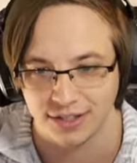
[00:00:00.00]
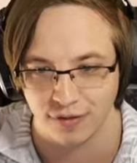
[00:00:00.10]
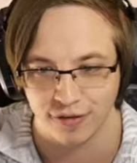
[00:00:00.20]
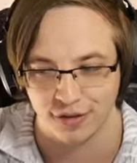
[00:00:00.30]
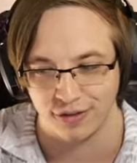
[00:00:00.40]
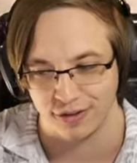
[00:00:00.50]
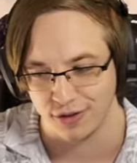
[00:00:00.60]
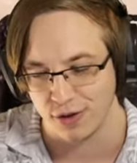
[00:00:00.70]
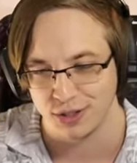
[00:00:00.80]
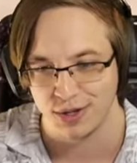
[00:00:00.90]
So for the,
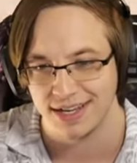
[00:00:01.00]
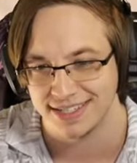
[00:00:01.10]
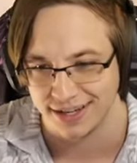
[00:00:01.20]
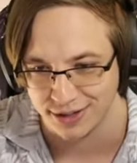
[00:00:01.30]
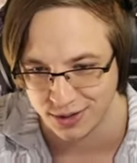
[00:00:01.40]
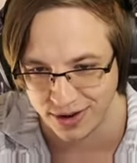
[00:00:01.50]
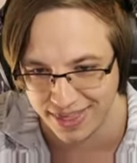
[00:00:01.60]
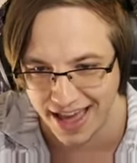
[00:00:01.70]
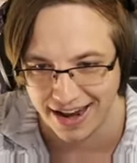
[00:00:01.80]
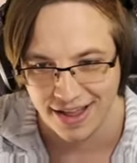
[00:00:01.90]
those of you guys that enjoy
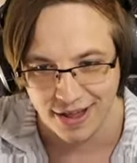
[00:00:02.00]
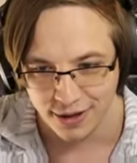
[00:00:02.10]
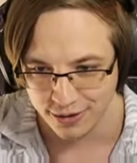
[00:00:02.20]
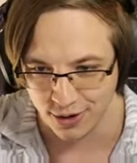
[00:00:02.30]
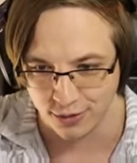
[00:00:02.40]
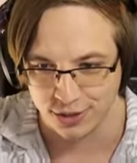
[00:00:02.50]
that, Don't